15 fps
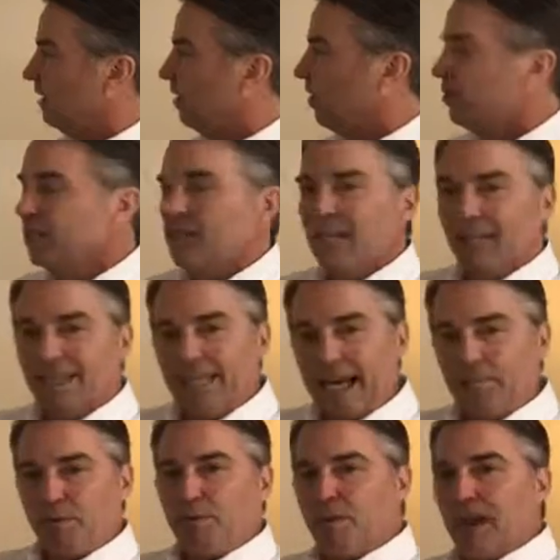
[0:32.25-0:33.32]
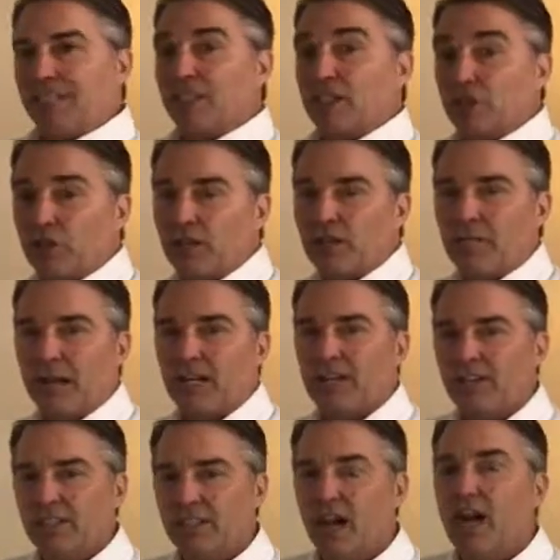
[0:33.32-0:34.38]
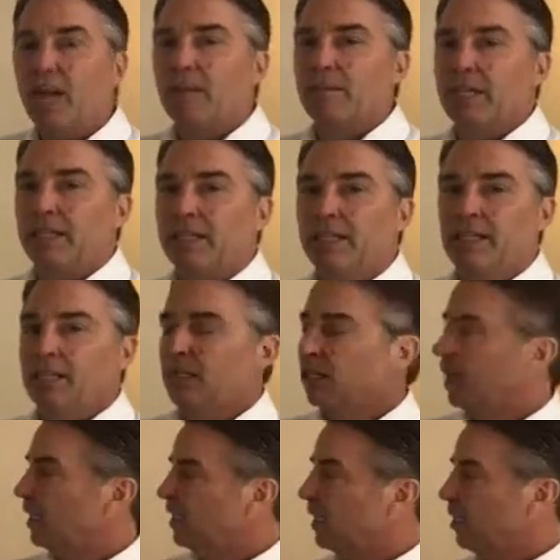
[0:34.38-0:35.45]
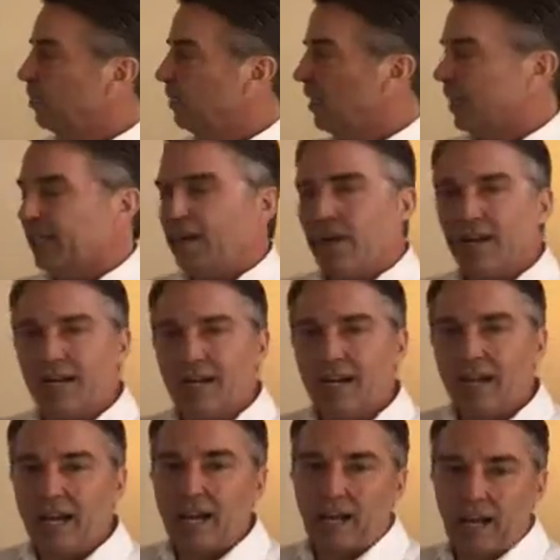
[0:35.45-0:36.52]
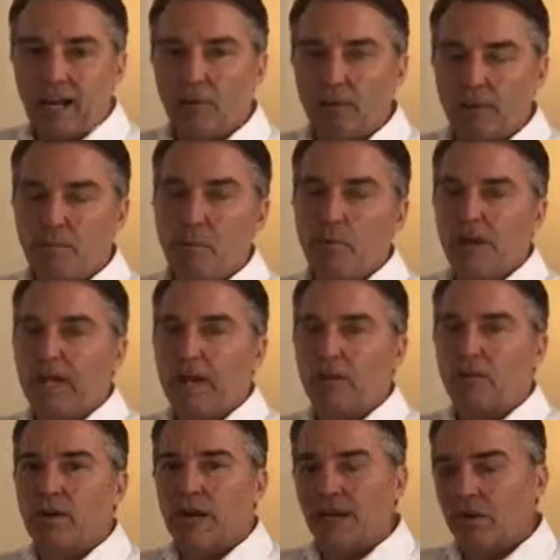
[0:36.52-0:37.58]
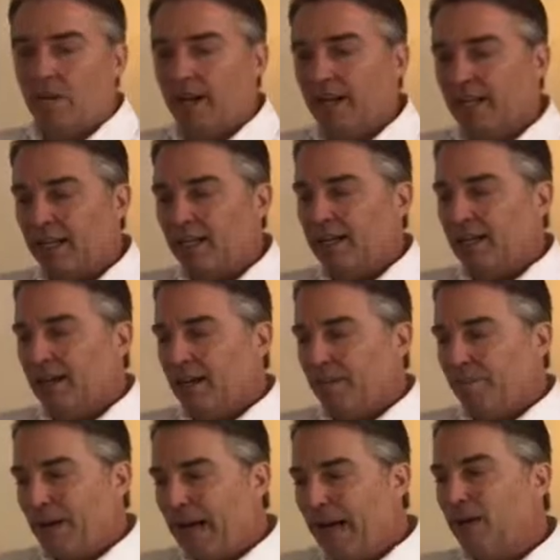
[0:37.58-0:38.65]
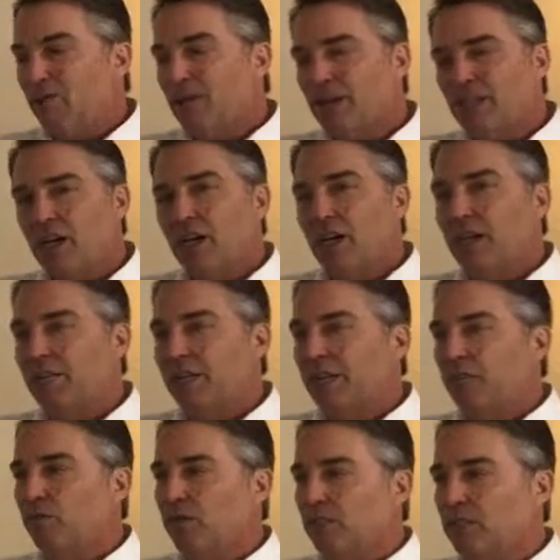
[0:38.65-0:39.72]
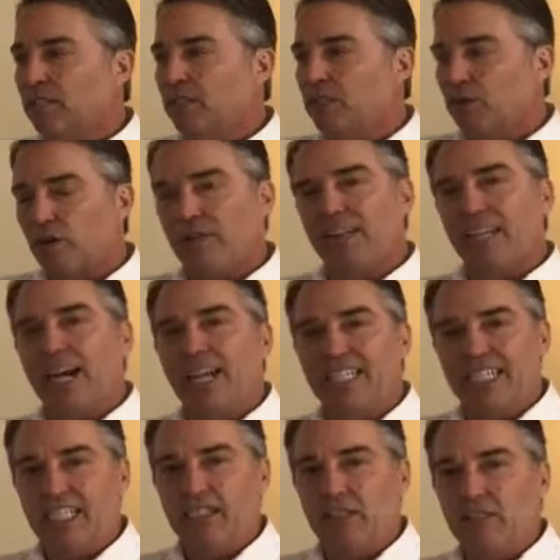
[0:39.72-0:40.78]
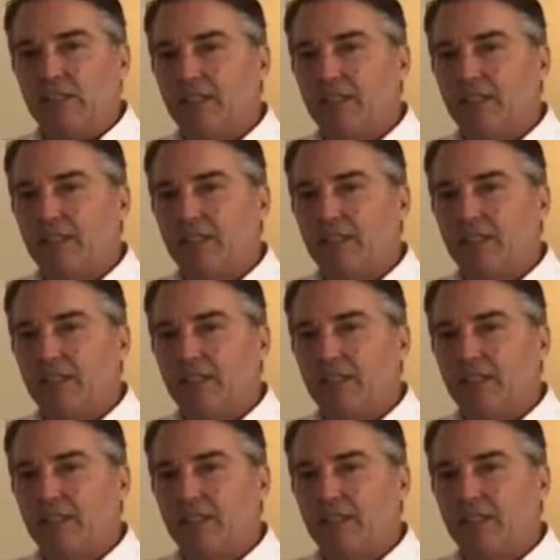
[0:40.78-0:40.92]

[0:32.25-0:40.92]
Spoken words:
So that provides a certain amount of autonomy to the plant. Now, I want to point out right away that power autonomy really is sort of an ideal.